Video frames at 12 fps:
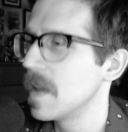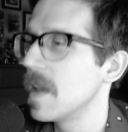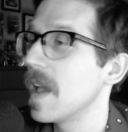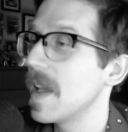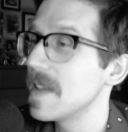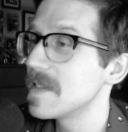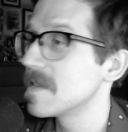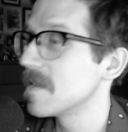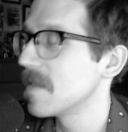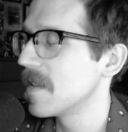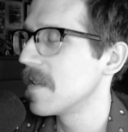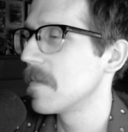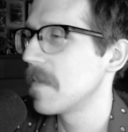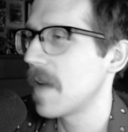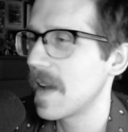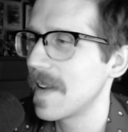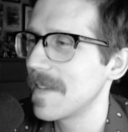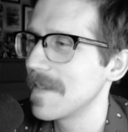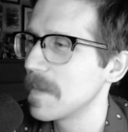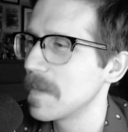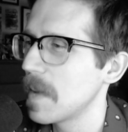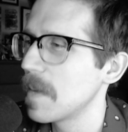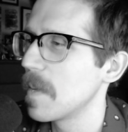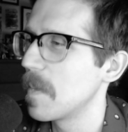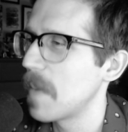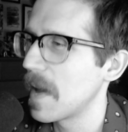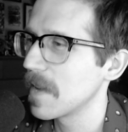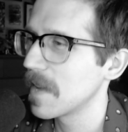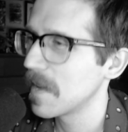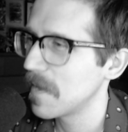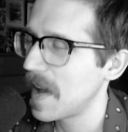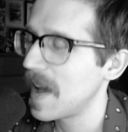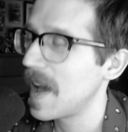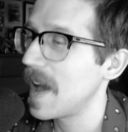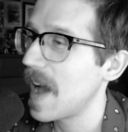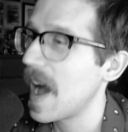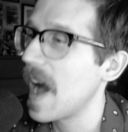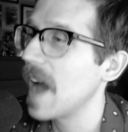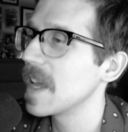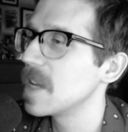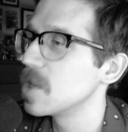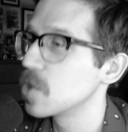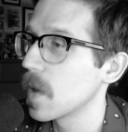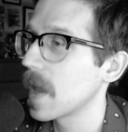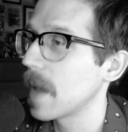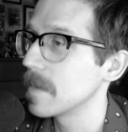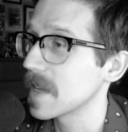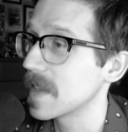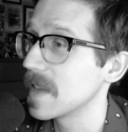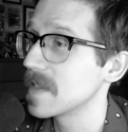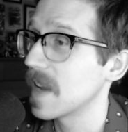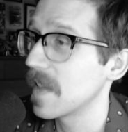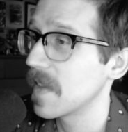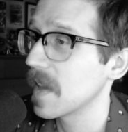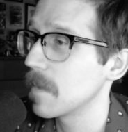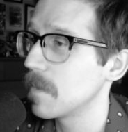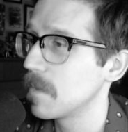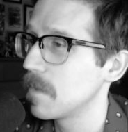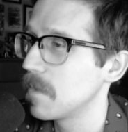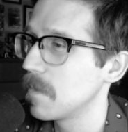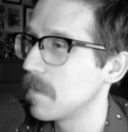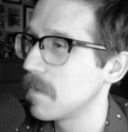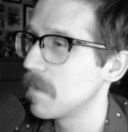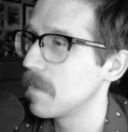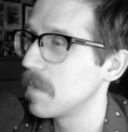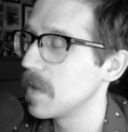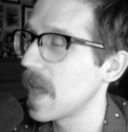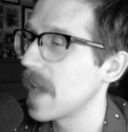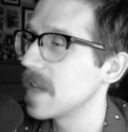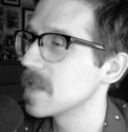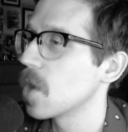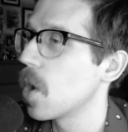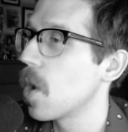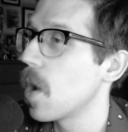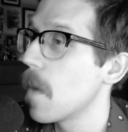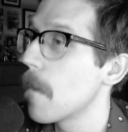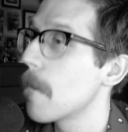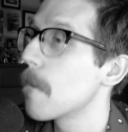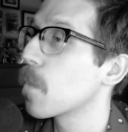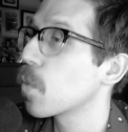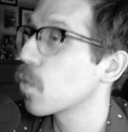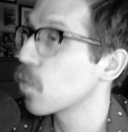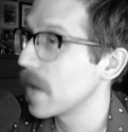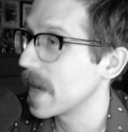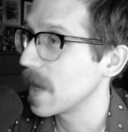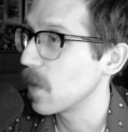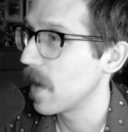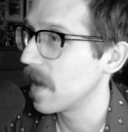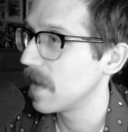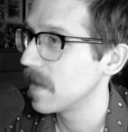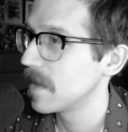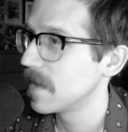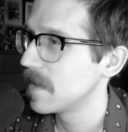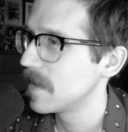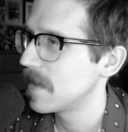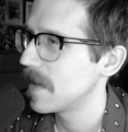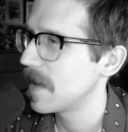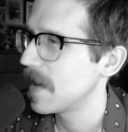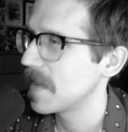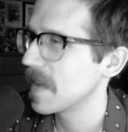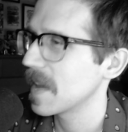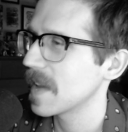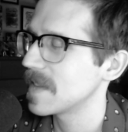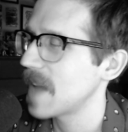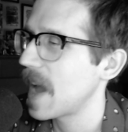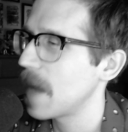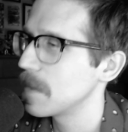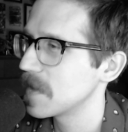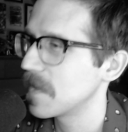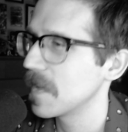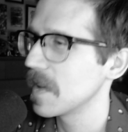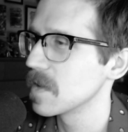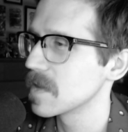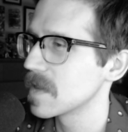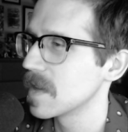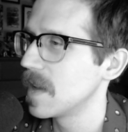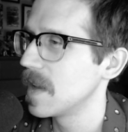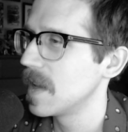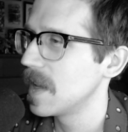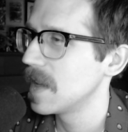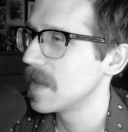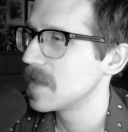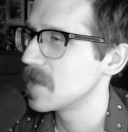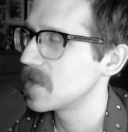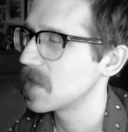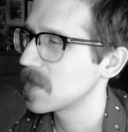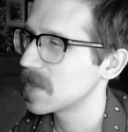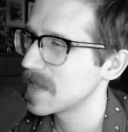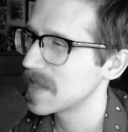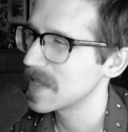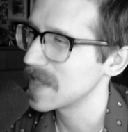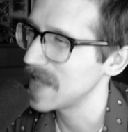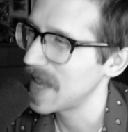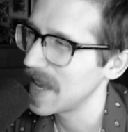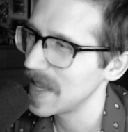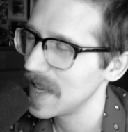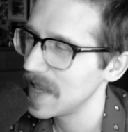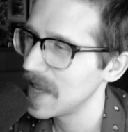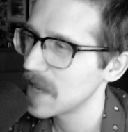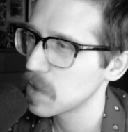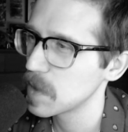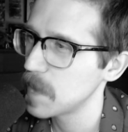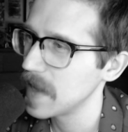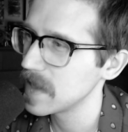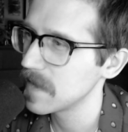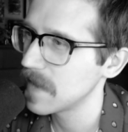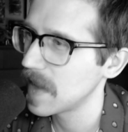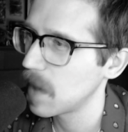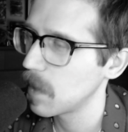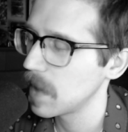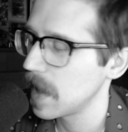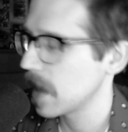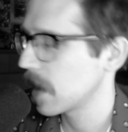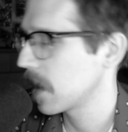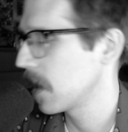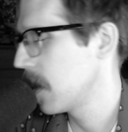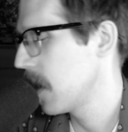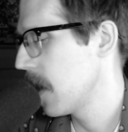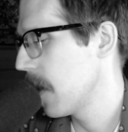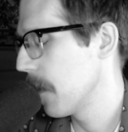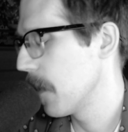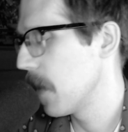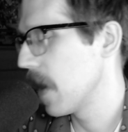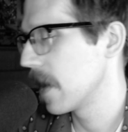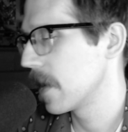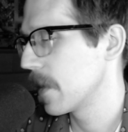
It's maybe better than fine. I enjoy games like this, and I think it plays pretty well. I think at times it feels just slightly less responsive than I would like, but